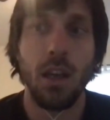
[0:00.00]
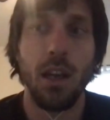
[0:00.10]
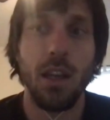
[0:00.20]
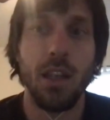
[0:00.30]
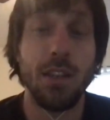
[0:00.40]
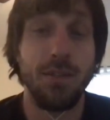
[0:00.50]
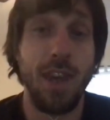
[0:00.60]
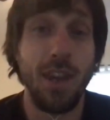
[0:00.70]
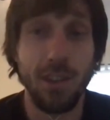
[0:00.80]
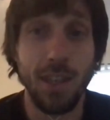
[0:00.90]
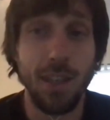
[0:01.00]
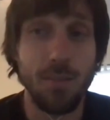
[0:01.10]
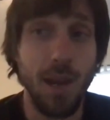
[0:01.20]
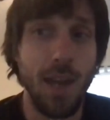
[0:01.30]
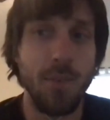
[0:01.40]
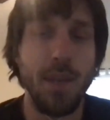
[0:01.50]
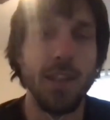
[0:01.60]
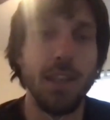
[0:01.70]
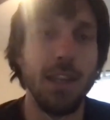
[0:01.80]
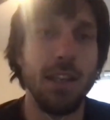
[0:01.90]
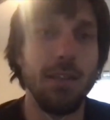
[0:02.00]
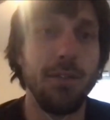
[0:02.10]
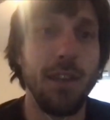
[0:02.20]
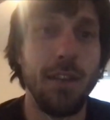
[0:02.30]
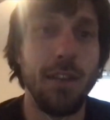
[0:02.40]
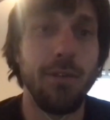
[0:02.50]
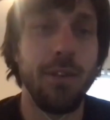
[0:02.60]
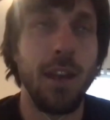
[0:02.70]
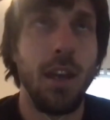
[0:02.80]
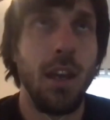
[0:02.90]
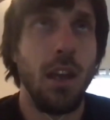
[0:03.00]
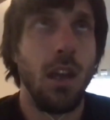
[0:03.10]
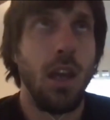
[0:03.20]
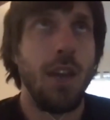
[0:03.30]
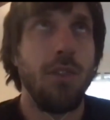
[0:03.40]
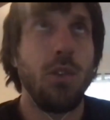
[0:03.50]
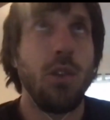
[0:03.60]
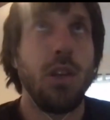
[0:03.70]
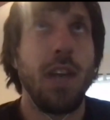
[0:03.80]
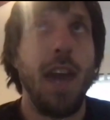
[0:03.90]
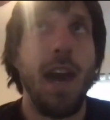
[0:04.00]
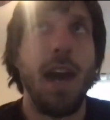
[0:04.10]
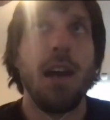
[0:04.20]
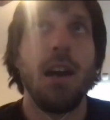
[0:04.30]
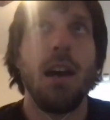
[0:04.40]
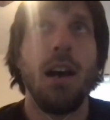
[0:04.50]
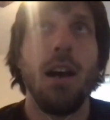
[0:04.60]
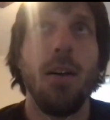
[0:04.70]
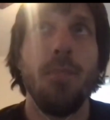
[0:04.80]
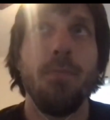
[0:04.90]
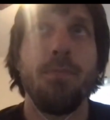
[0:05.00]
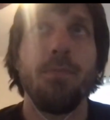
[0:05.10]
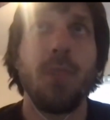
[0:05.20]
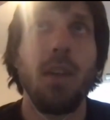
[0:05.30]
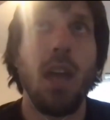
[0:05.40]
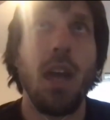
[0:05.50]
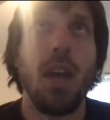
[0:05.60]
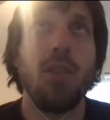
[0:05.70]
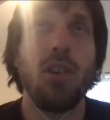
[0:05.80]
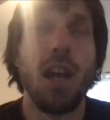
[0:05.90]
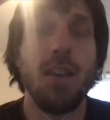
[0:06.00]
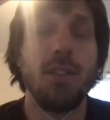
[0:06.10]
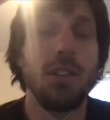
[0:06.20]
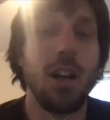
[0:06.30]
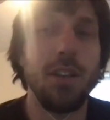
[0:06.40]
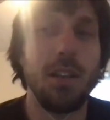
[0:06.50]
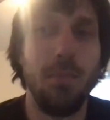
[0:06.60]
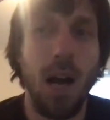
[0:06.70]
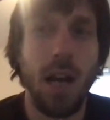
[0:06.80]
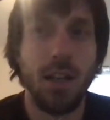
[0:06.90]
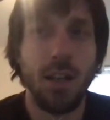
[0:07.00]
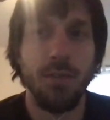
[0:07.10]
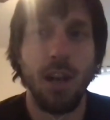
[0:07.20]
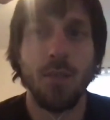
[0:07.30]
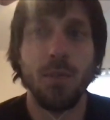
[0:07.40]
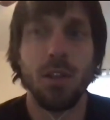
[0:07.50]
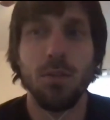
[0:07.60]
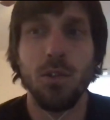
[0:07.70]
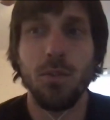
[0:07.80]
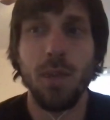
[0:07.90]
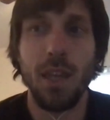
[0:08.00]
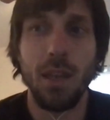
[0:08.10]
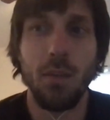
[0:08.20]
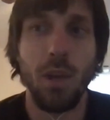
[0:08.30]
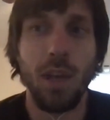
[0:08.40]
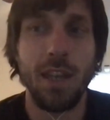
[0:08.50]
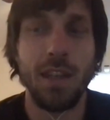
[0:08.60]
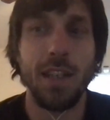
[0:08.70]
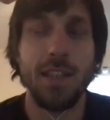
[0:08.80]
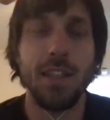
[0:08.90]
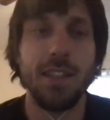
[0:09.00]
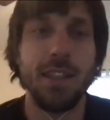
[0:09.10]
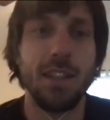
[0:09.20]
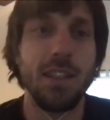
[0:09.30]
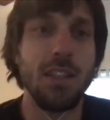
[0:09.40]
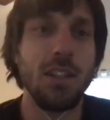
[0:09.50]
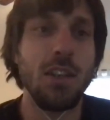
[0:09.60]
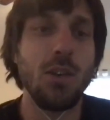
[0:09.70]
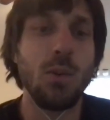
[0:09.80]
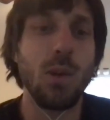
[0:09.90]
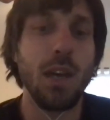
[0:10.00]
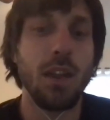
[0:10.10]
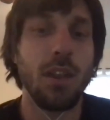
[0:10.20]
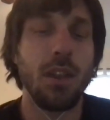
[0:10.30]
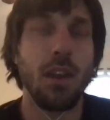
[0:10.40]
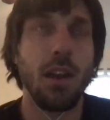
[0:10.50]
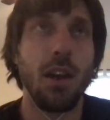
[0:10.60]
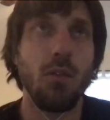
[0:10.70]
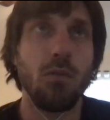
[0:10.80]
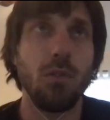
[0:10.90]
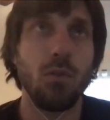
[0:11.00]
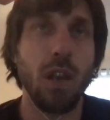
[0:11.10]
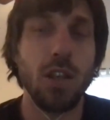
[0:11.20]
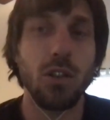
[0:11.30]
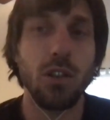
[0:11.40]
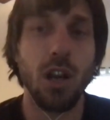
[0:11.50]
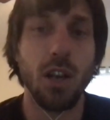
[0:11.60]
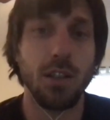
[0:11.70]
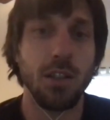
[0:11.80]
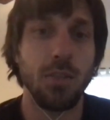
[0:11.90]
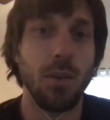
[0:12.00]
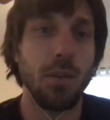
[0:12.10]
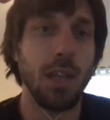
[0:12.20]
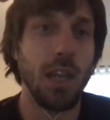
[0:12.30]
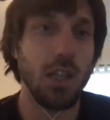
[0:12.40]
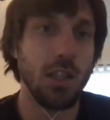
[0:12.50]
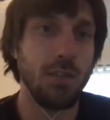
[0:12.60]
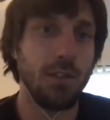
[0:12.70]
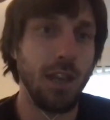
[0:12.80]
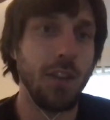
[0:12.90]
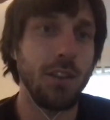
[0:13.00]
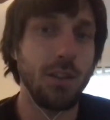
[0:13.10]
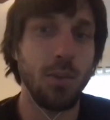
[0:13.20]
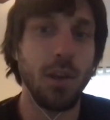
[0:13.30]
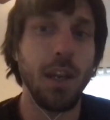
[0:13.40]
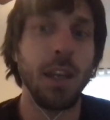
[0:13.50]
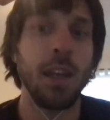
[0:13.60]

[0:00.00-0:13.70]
is failing, in my opinion. If you look at if you kind of start the modern environmental movement in 1962 with Rachel Carson's publication of Silent Spring,